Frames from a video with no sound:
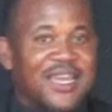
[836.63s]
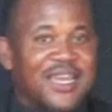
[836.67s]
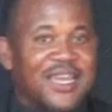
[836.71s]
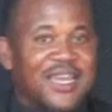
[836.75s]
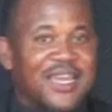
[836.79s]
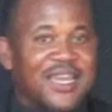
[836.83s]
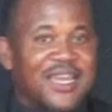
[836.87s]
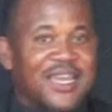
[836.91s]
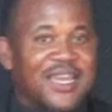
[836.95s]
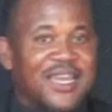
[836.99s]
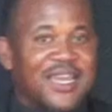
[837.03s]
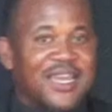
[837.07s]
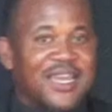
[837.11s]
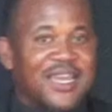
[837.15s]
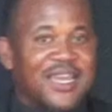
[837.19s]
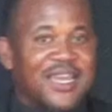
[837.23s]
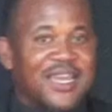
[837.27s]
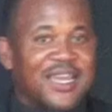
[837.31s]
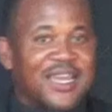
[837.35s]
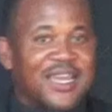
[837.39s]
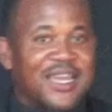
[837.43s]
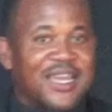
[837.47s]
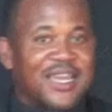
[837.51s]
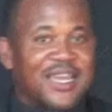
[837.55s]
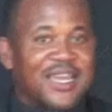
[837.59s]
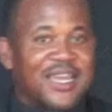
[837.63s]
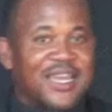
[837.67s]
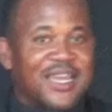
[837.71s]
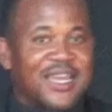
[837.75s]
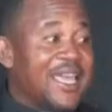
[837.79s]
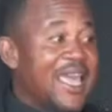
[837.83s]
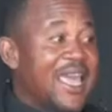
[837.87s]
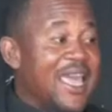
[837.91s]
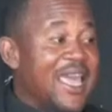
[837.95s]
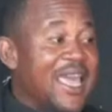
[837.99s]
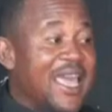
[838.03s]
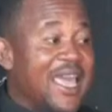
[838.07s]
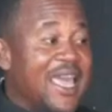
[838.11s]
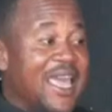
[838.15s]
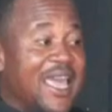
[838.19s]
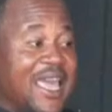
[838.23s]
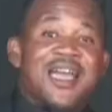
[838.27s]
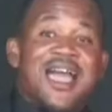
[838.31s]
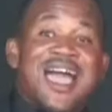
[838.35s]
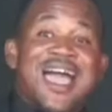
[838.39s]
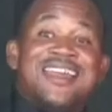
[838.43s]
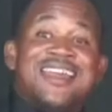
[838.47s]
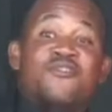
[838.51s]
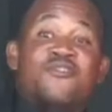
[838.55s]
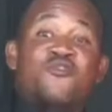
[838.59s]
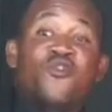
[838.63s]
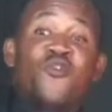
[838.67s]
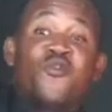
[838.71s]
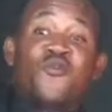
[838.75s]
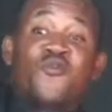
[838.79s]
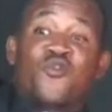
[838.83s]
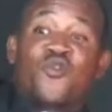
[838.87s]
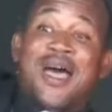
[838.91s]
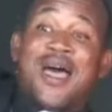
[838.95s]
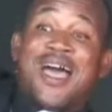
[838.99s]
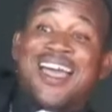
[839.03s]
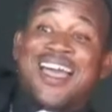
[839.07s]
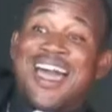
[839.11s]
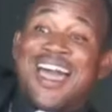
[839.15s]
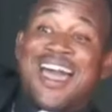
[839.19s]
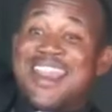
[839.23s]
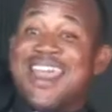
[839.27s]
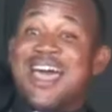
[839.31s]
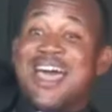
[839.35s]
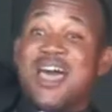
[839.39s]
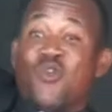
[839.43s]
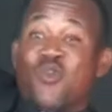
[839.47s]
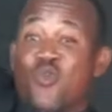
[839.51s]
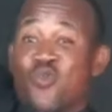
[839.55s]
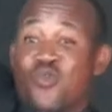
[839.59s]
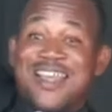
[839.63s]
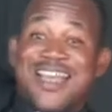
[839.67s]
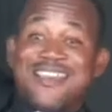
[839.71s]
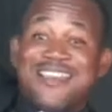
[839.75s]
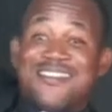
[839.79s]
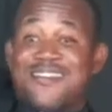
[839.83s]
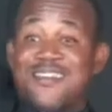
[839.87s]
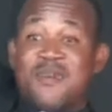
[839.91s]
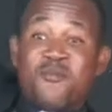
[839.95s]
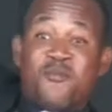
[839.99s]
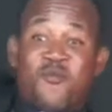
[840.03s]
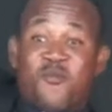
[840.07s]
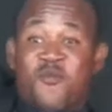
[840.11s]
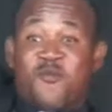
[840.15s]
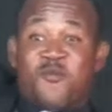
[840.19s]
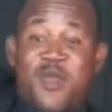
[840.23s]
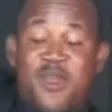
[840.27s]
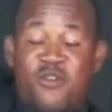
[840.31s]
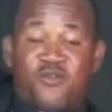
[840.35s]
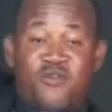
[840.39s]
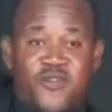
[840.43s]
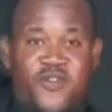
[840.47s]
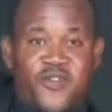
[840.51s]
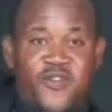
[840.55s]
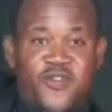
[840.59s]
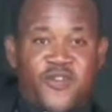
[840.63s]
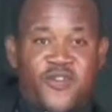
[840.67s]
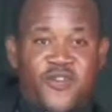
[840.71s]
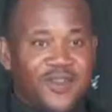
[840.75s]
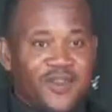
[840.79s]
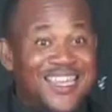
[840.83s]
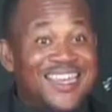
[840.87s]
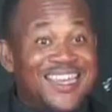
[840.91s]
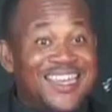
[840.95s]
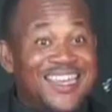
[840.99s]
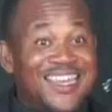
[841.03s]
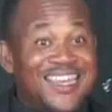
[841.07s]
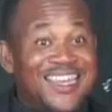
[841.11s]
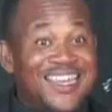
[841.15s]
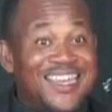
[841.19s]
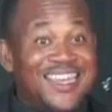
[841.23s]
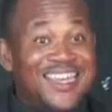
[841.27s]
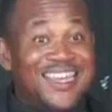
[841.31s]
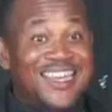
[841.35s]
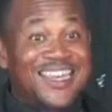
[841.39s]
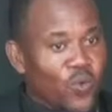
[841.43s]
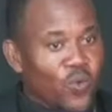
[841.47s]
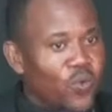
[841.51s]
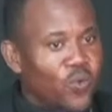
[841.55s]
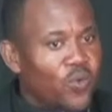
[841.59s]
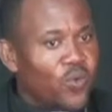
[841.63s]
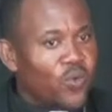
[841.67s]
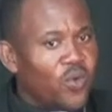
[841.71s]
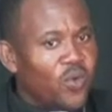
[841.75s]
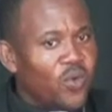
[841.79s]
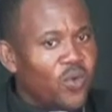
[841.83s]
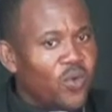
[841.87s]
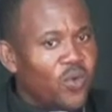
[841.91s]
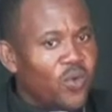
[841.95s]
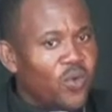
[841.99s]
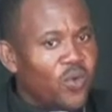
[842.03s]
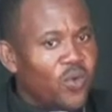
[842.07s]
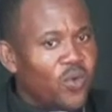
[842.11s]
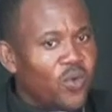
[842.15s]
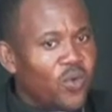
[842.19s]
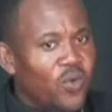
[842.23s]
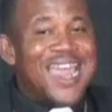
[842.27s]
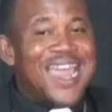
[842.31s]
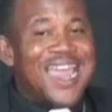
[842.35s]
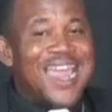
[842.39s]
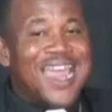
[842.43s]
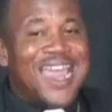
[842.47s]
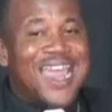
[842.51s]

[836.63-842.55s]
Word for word: and get more fuel in the keg. I drove to Akala Road, that same petrol station, in the afternoon. I now